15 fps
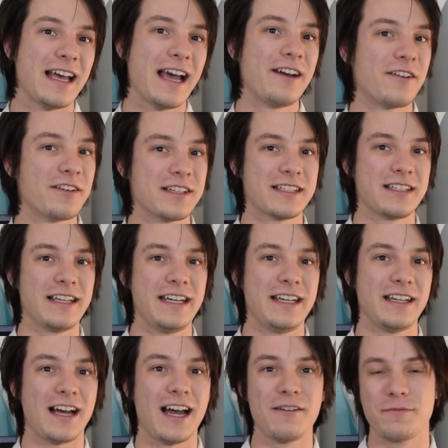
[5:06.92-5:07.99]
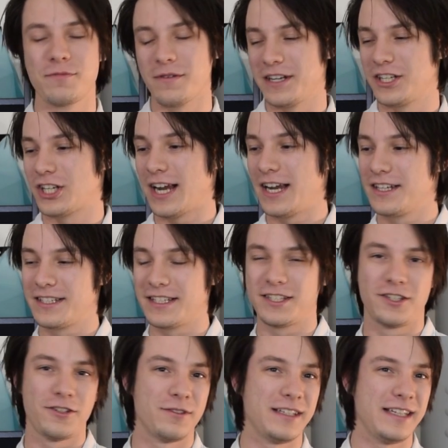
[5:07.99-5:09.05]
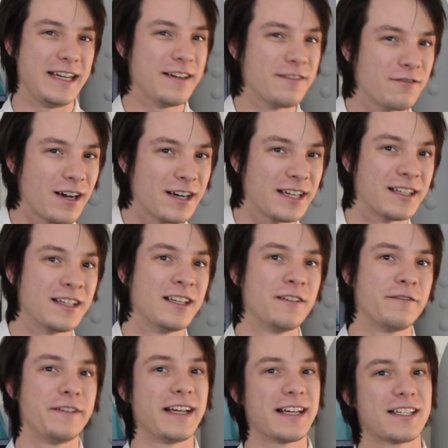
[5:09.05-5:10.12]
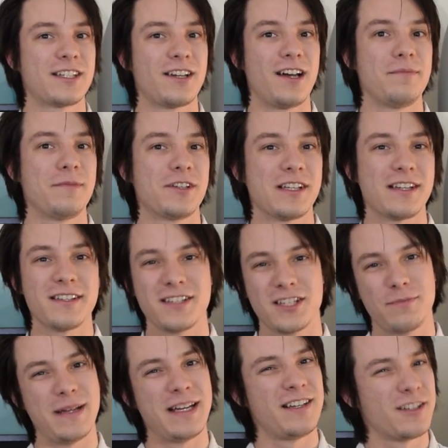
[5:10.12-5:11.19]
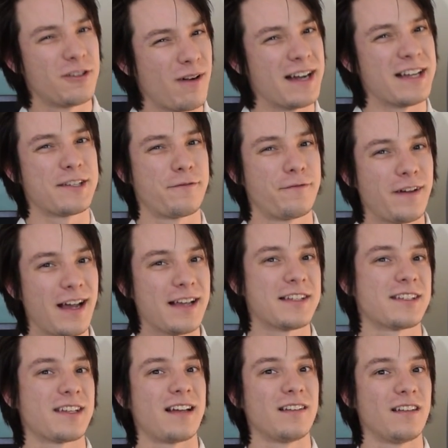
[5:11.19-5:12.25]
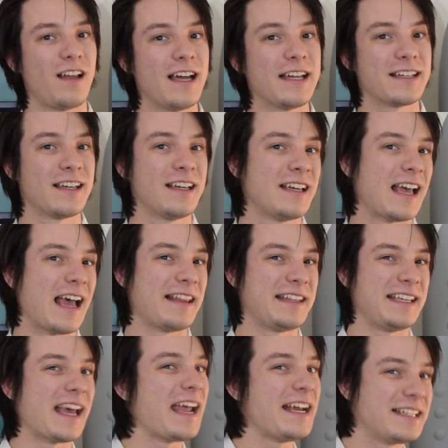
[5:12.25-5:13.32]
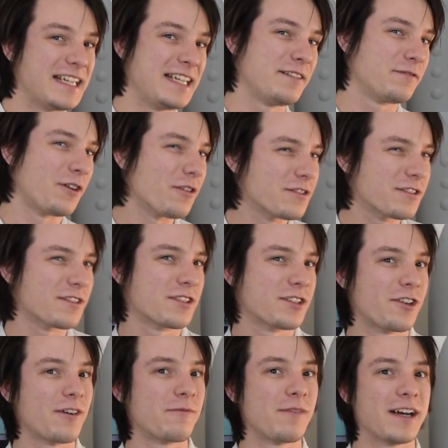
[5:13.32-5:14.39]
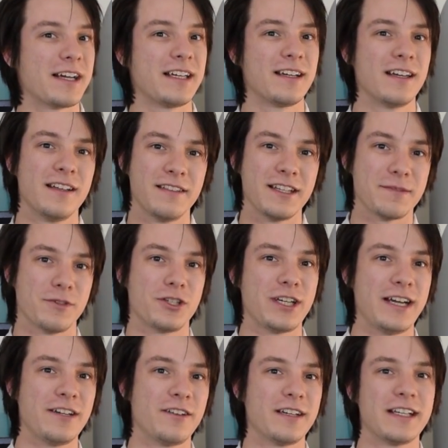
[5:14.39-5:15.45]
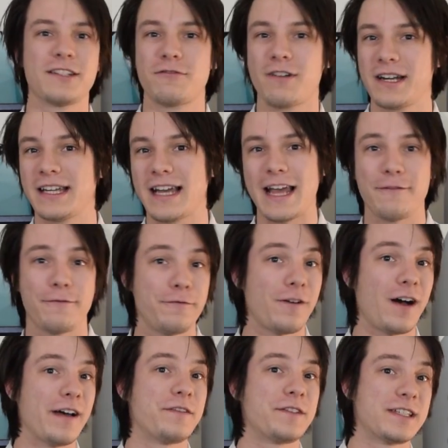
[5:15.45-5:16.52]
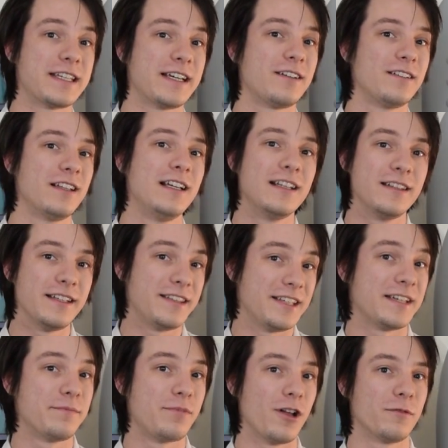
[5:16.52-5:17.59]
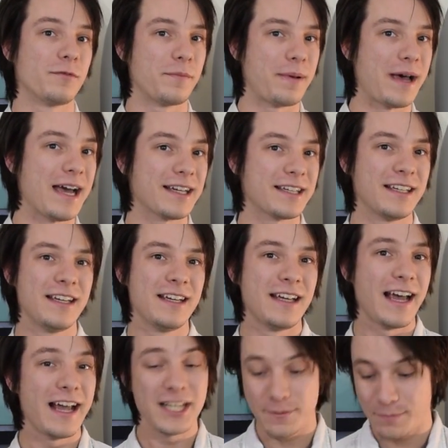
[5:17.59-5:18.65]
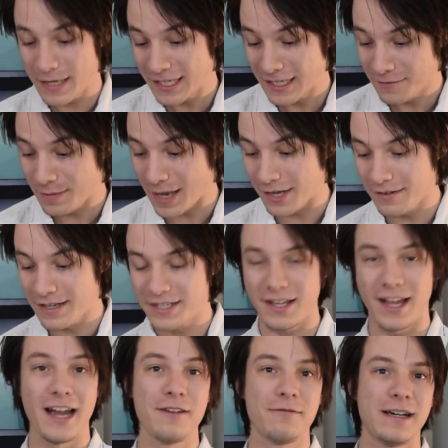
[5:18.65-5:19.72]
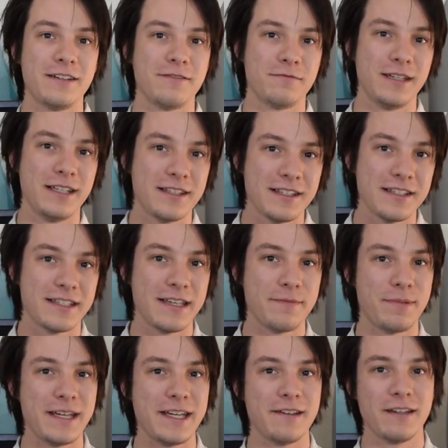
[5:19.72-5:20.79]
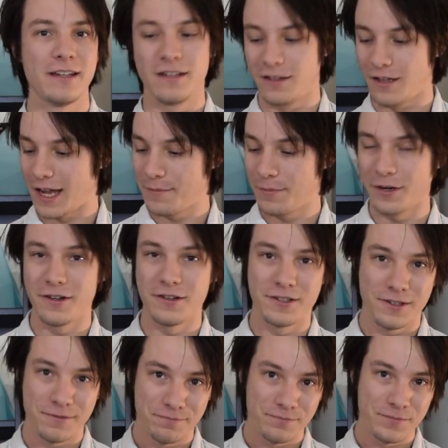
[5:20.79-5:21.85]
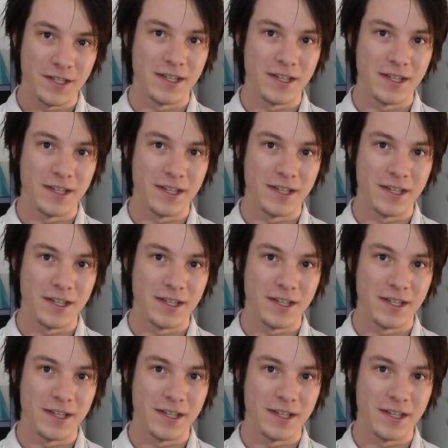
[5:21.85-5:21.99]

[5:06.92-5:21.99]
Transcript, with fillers: And honestly, I would probably change this to an in-runner the next time because it doesn't spin quite as fast as I'd like. At the 18 volts or so I'm running this machine on, it's running a 5-cell lithium polymer pack. And speaking of batteries, I went with Zippy Lipos